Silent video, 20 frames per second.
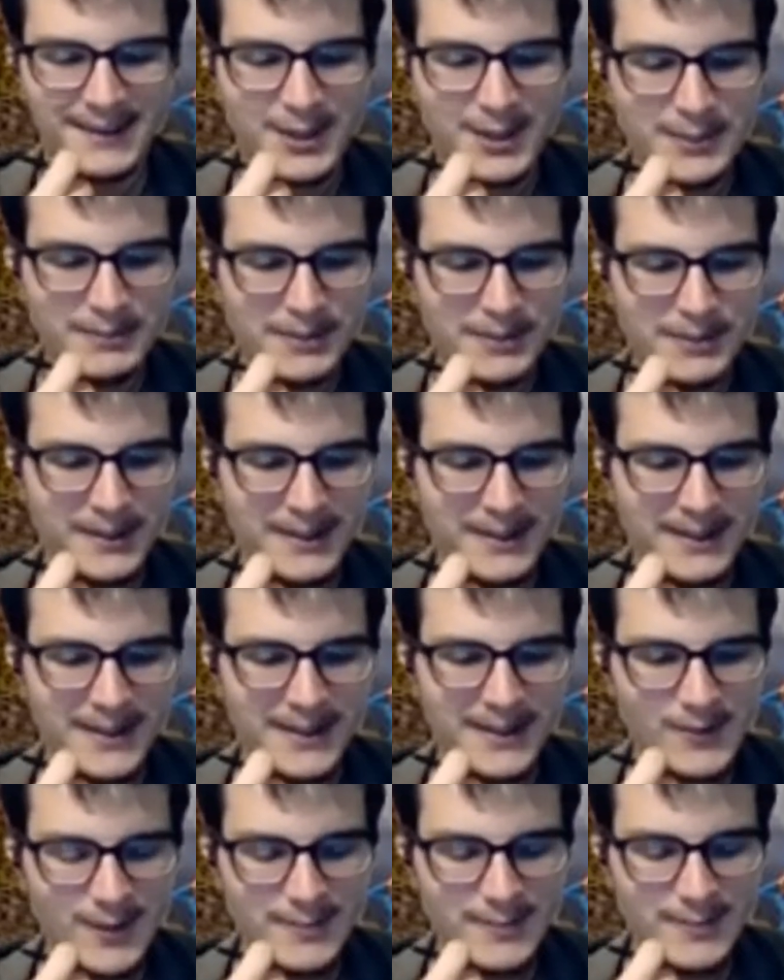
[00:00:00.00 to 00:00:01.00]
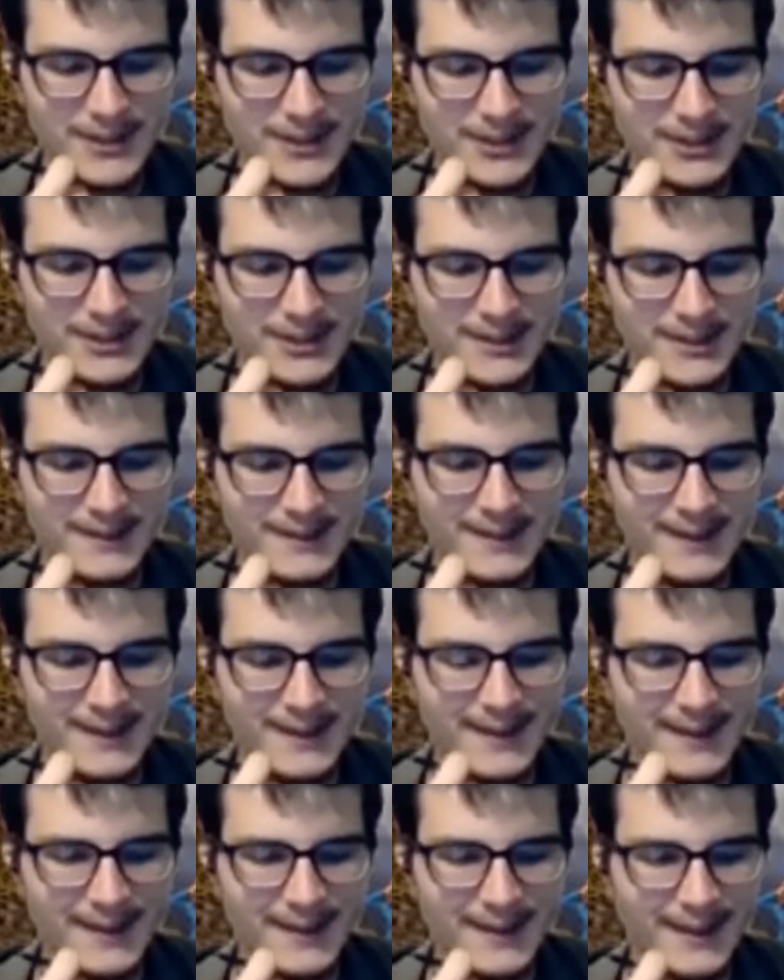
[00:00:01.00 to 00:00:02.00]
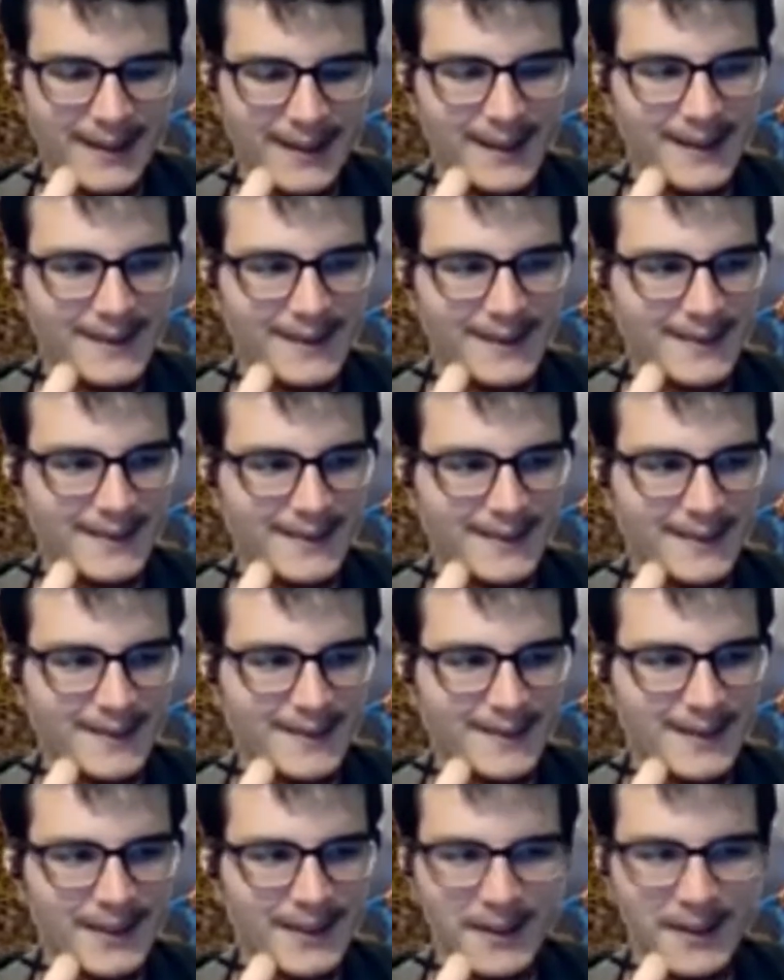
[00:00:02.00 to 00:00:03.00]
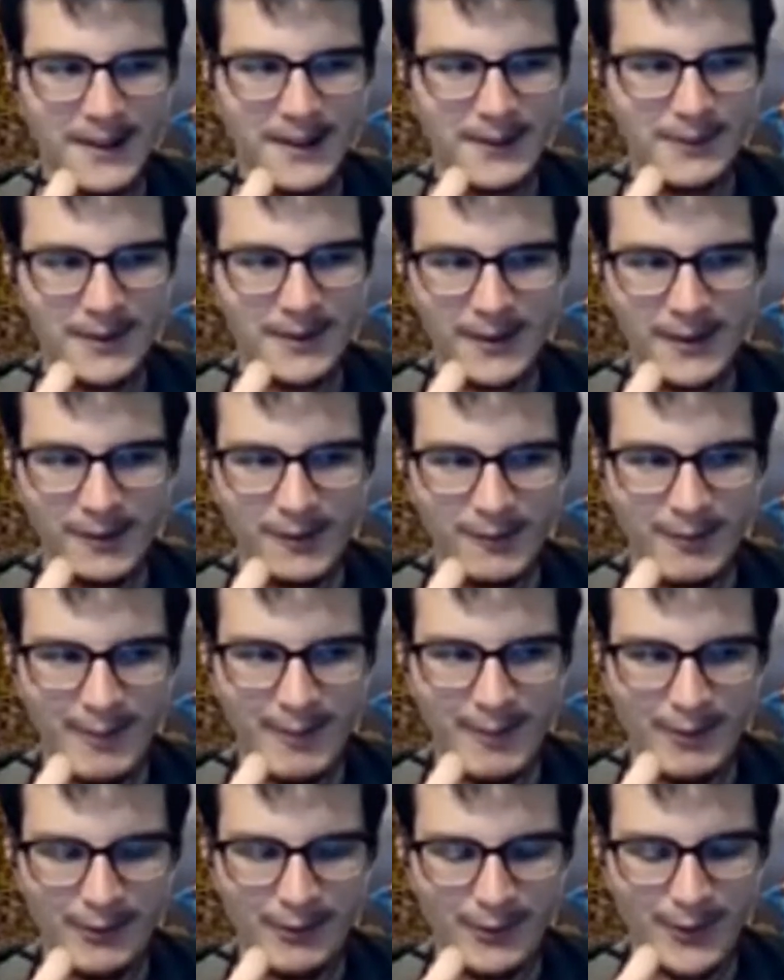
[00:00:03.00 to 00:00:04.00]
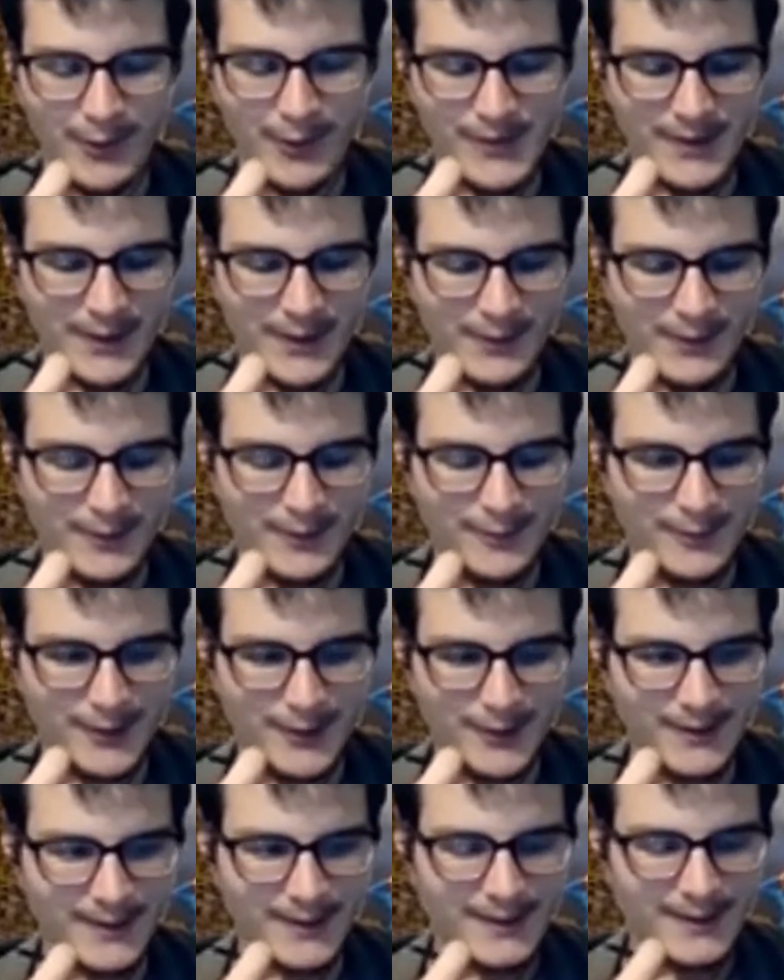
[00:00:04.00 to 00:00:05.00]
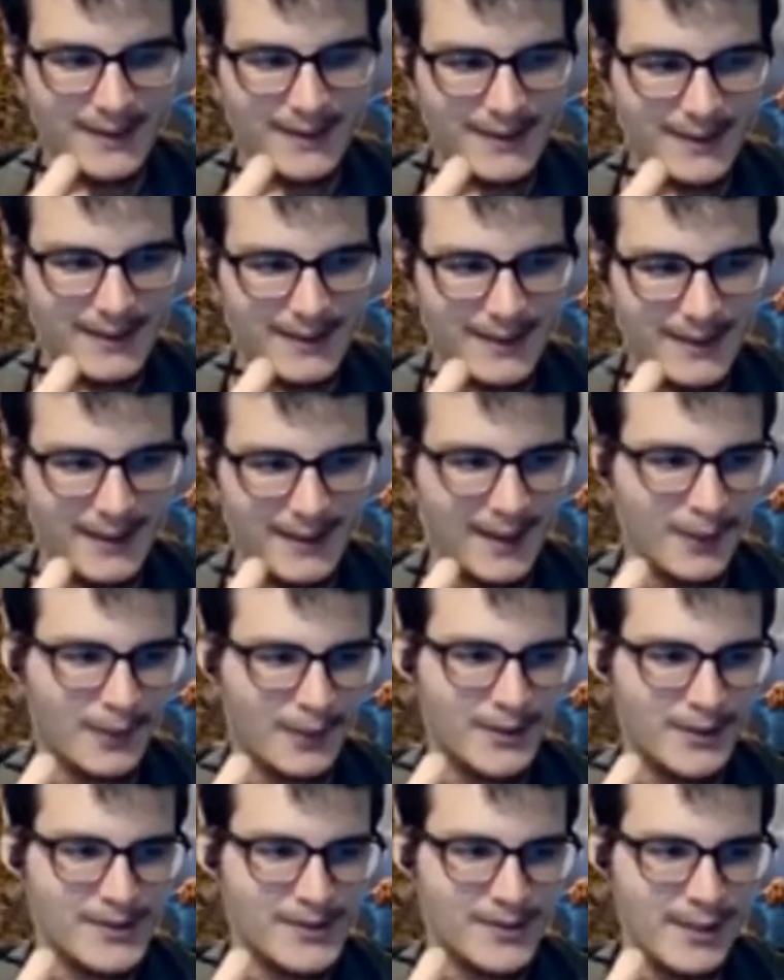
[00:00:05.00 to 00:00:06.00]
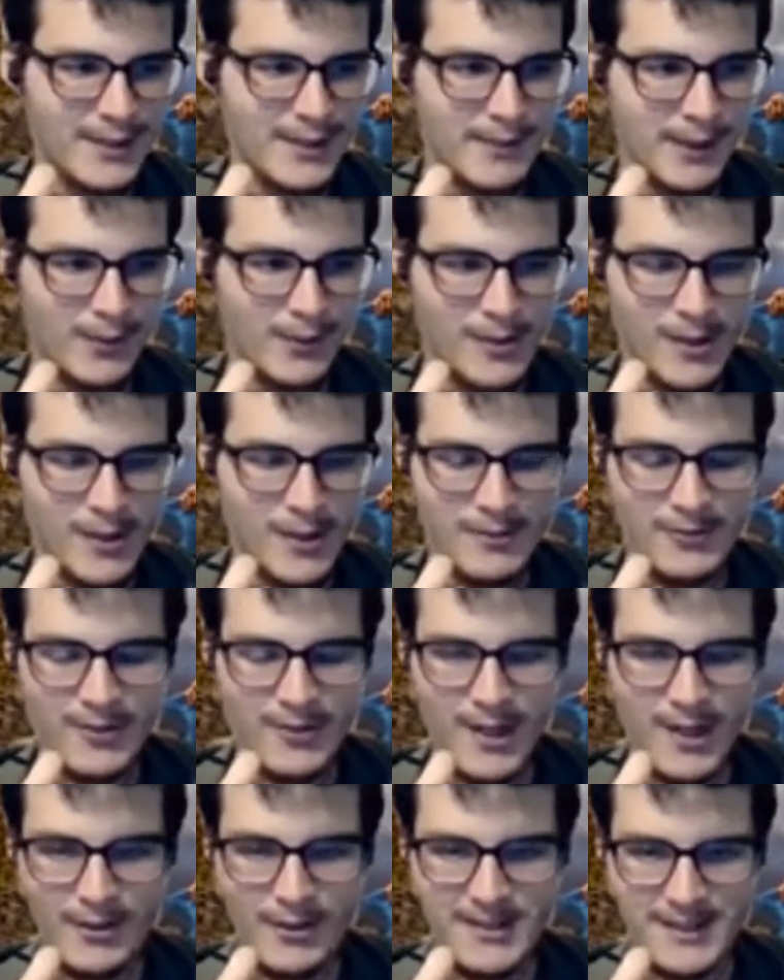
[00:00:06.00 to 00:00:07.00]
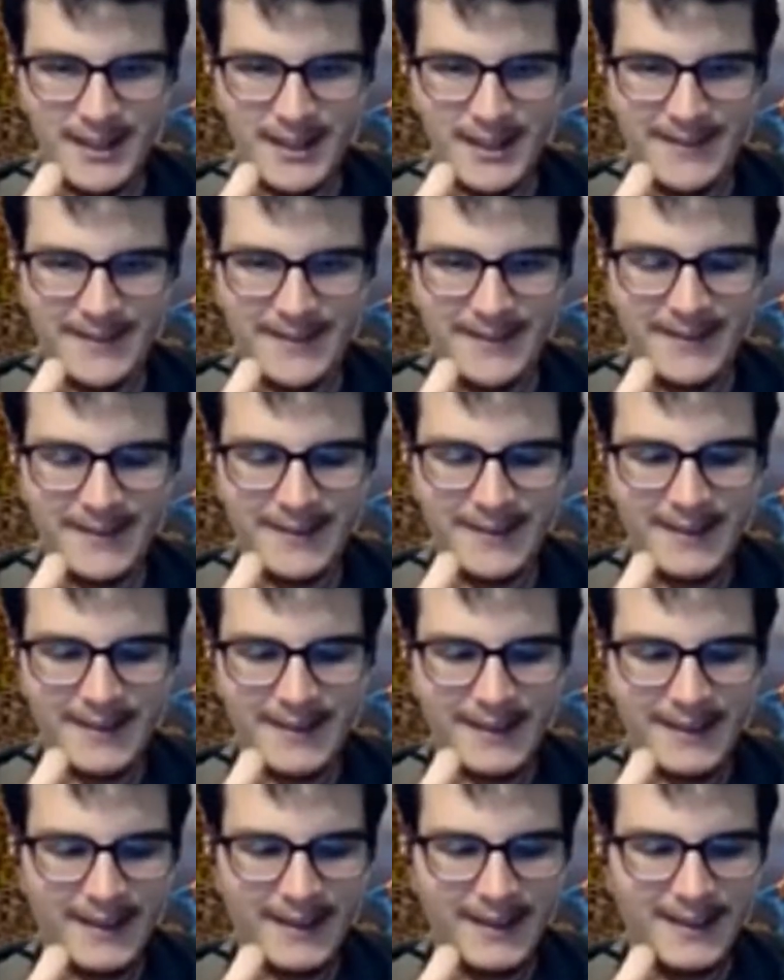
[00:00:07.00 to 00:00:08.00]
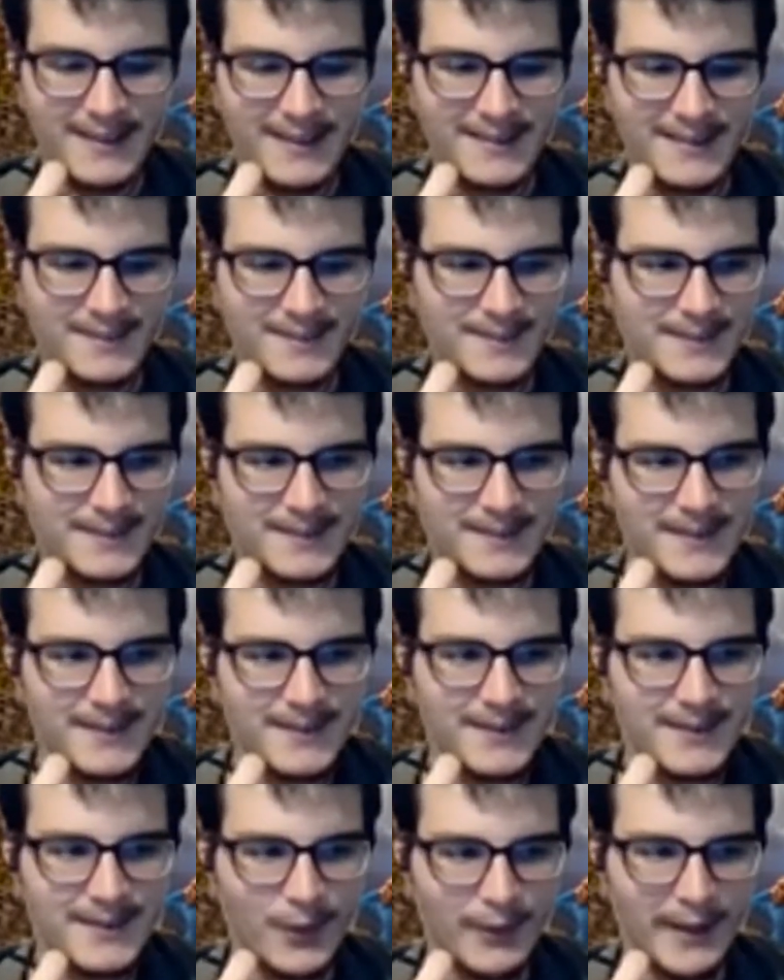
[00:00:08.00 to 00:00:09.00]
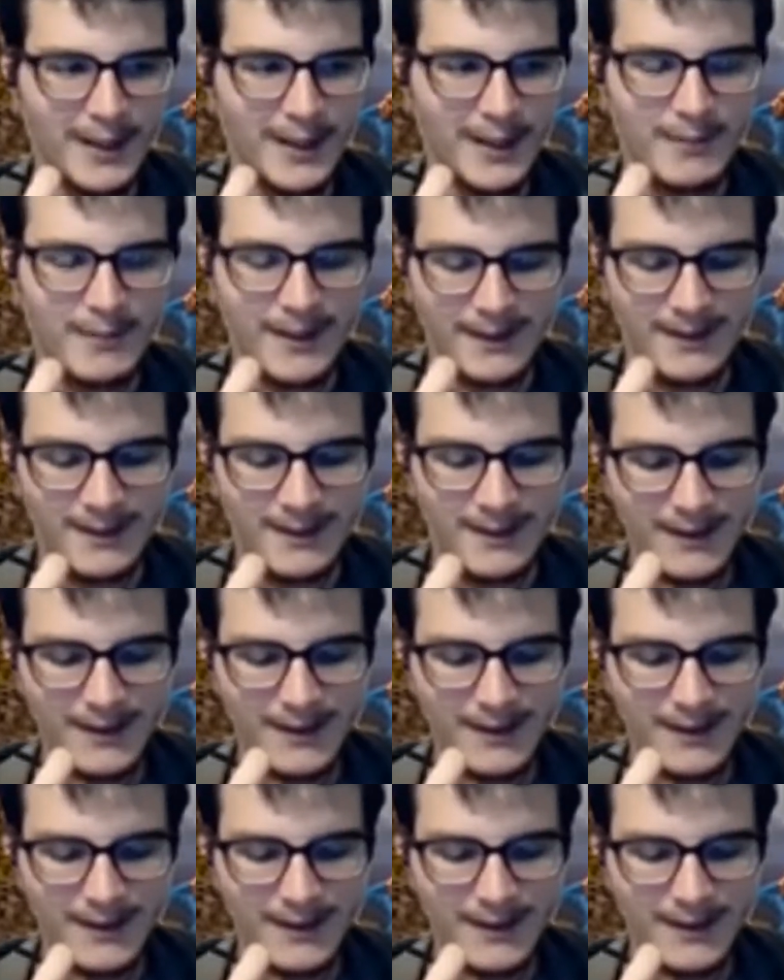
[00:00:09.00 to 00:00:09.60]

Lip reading: put on the inflammation, and another one, I don't remember what was the other one, but I went to sleep, and I woke up a few hours later and no neck pain.